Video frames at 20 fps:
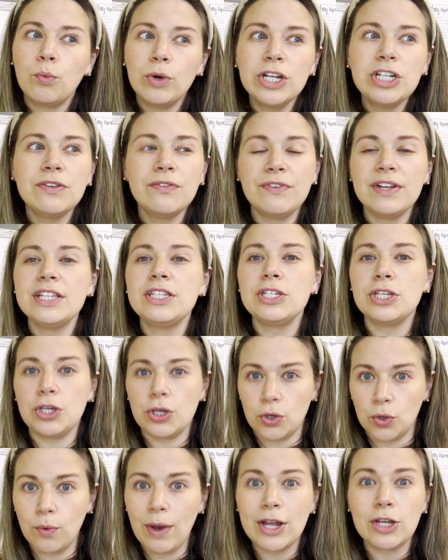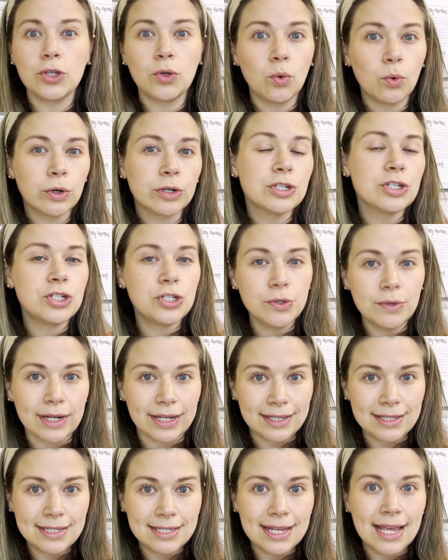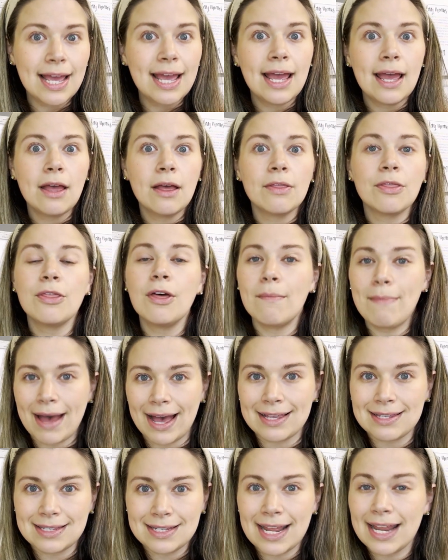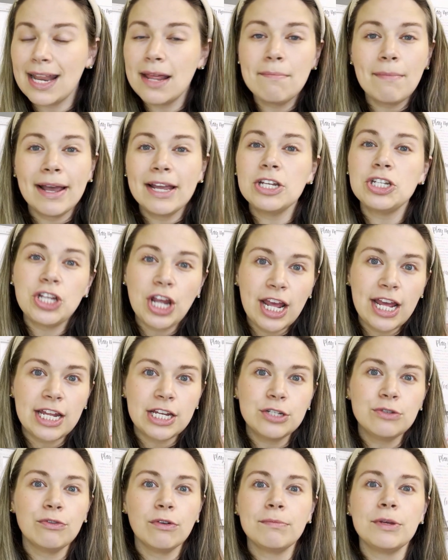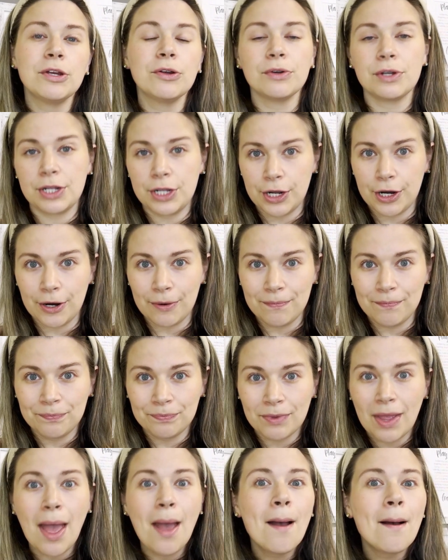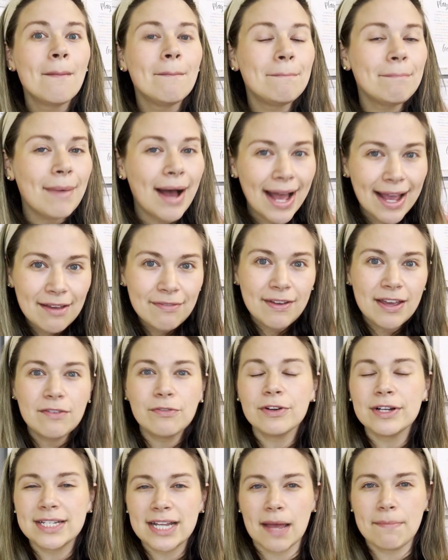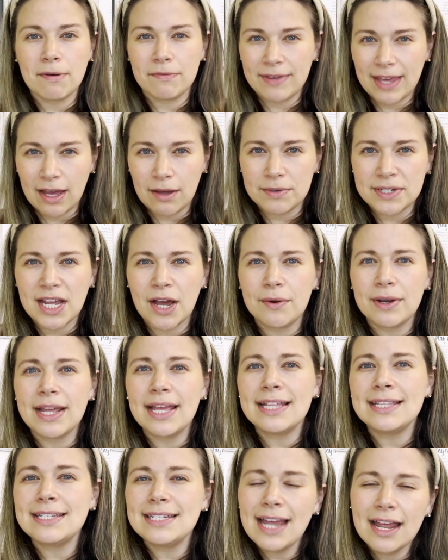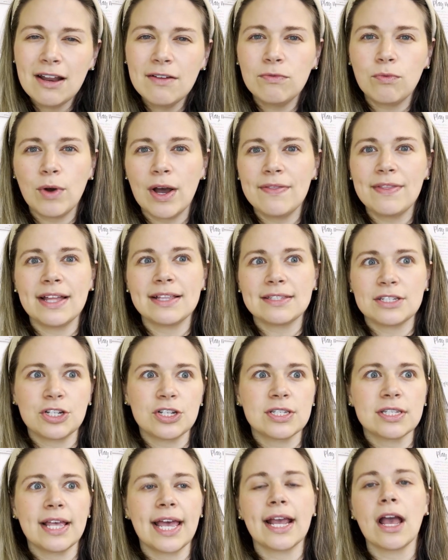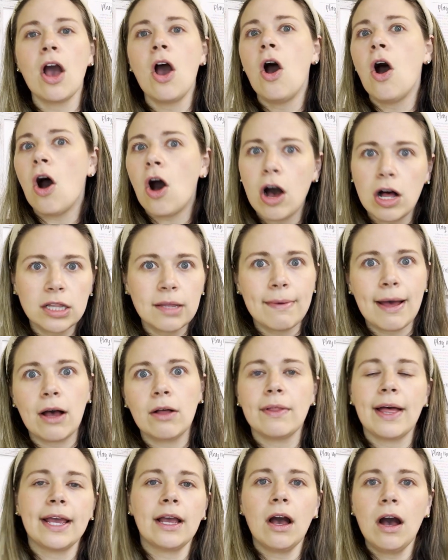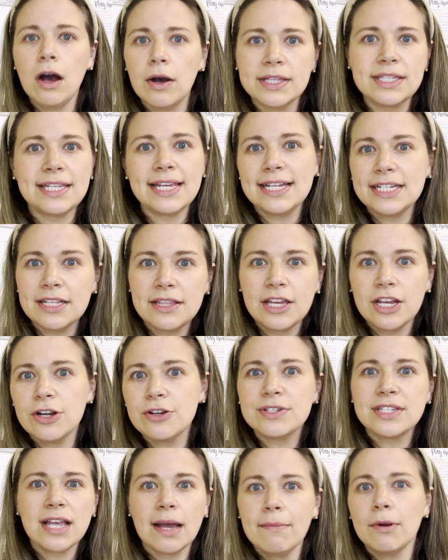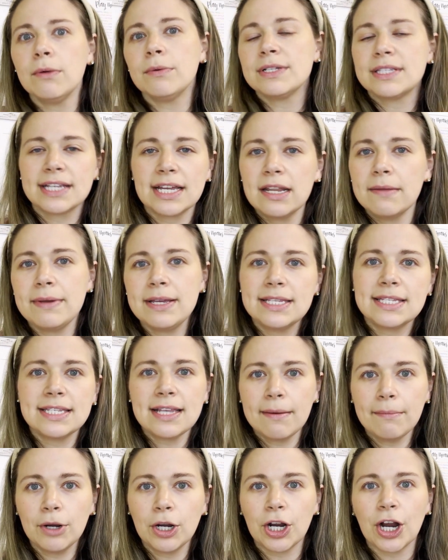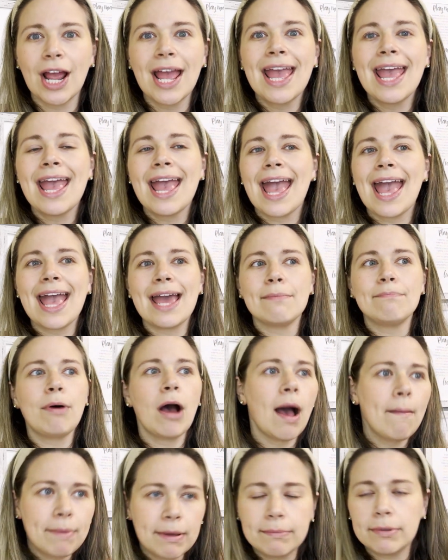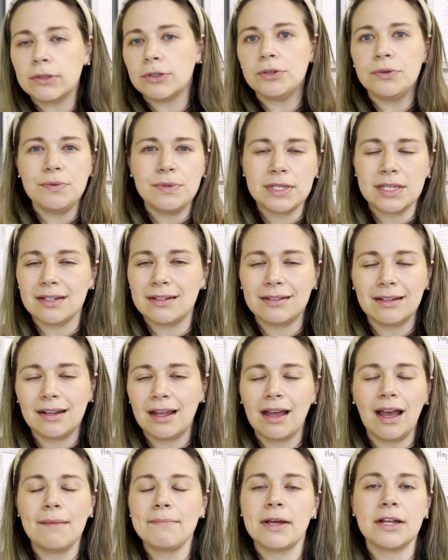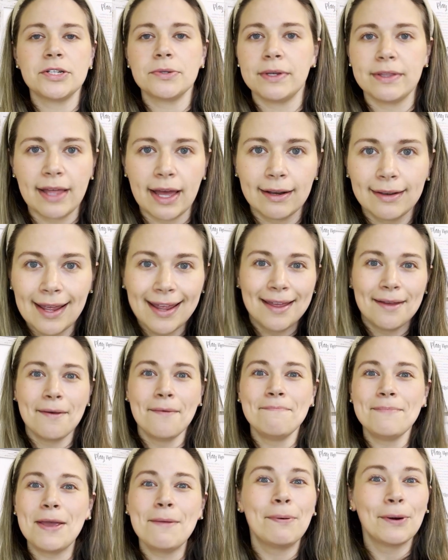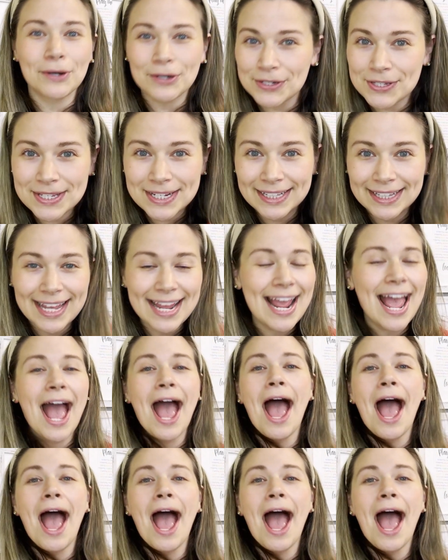fits you and your students the best, and it might change from year to year. My favorite type of countdown, instead of one that's just like all about like, oh, it's the end of the year, summer, it's going to be summer, and popping balloons, and I'm not doing that. Me personally,